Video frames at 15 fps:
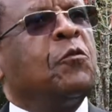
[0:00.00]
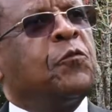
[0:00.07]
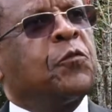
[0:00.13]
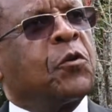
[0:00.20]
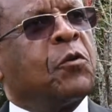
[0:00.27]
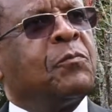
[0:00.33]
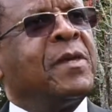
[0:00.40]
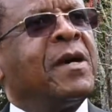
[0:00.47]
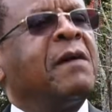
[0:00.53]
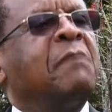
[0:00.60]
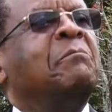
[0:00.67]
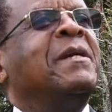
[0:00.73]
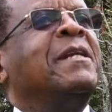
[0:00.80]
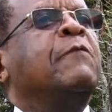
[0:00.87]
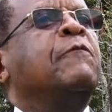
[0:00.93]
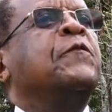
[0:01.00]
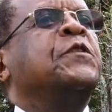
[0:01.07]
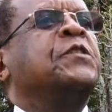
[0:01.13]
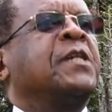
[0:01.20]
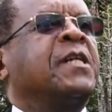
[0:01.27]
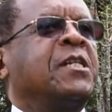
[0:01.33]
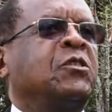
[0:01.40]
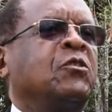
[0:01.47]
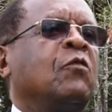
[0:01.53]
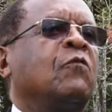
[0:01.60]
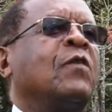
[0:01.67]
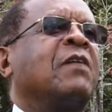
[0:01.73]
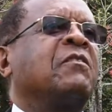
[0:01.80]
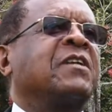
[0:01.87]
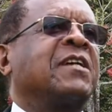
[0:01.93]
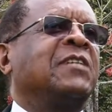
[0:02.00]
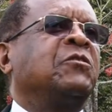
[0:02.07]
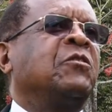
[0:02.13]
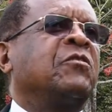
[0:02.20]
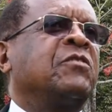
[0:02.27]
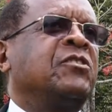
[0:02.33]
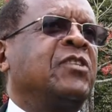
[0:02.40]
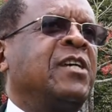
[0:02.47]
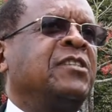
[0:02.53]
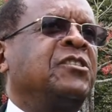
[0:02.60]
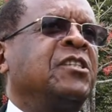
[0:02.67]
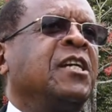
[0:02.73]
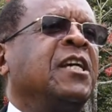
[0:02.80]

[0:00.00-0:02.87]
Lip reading: from the beneficiaries of agricultural research.